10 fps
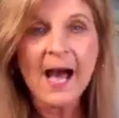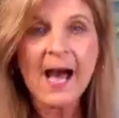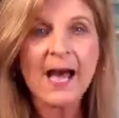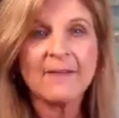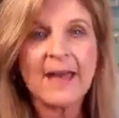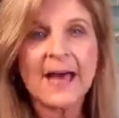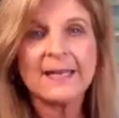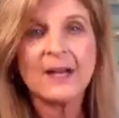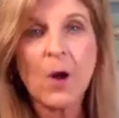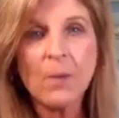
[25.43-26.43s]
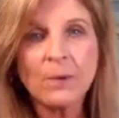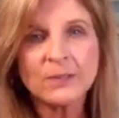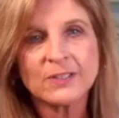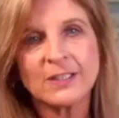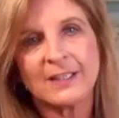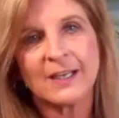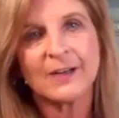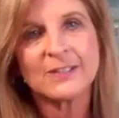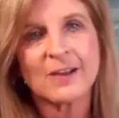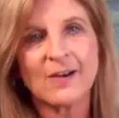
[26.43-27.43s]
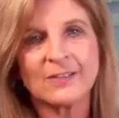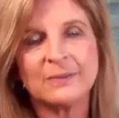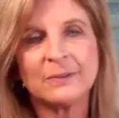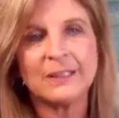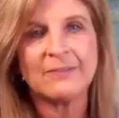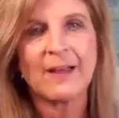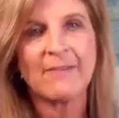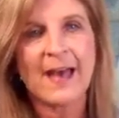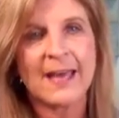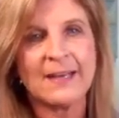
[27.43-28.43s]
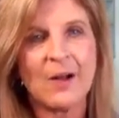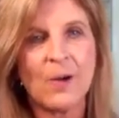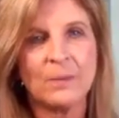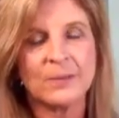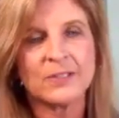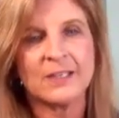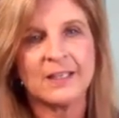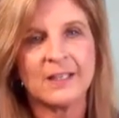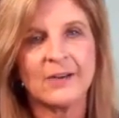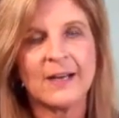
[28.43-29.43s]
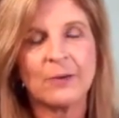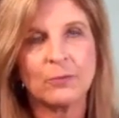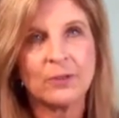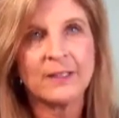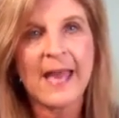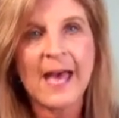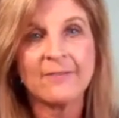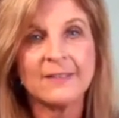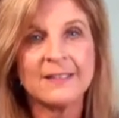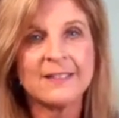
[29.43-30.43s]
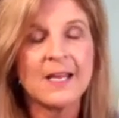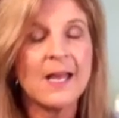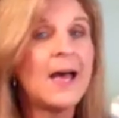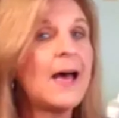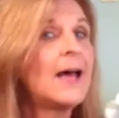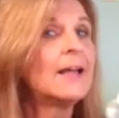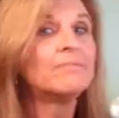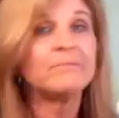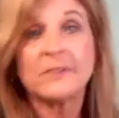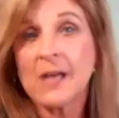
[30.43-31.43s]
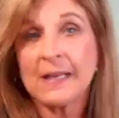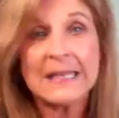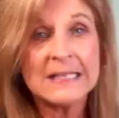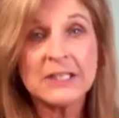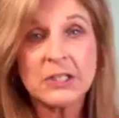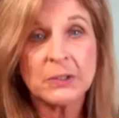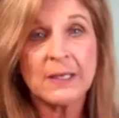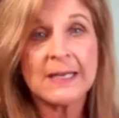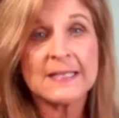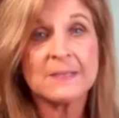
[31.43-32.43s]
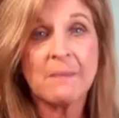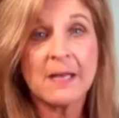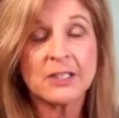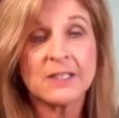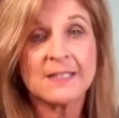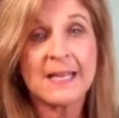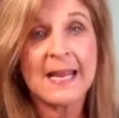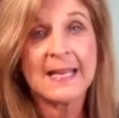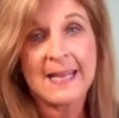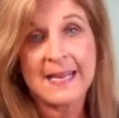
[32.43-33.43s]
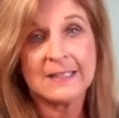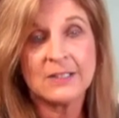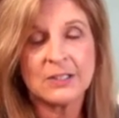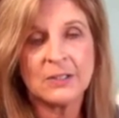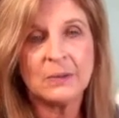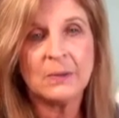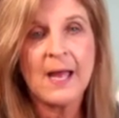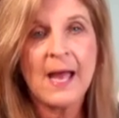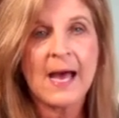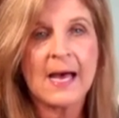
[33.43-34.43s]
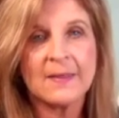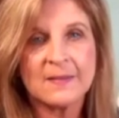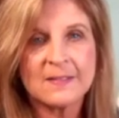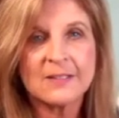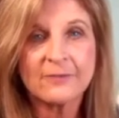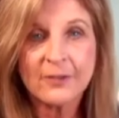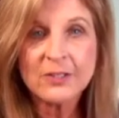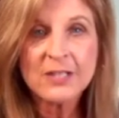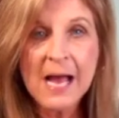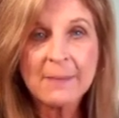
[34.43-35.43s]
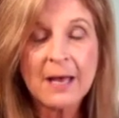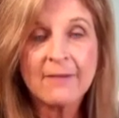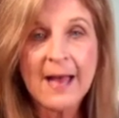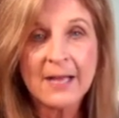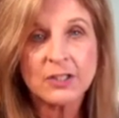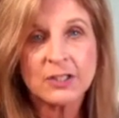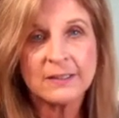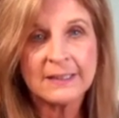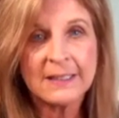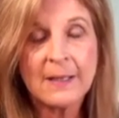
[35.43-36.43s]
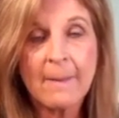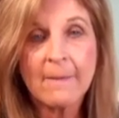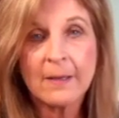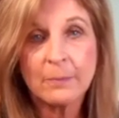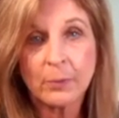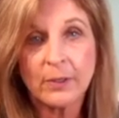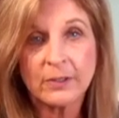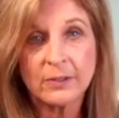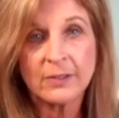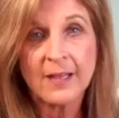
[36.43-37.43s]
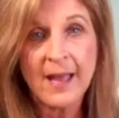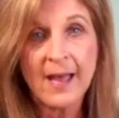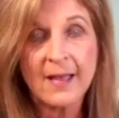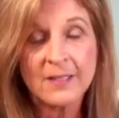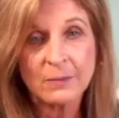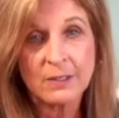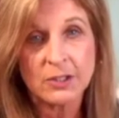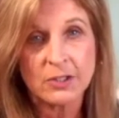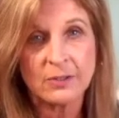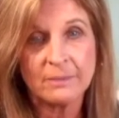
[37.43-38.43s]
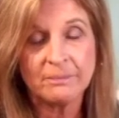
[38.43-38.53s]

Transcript: I've had it almost a year. It's hard to believe I've had it almost a year and I really haven't dug into it as much as it can do. This is the first time I've actually embroidered a sweatshirt.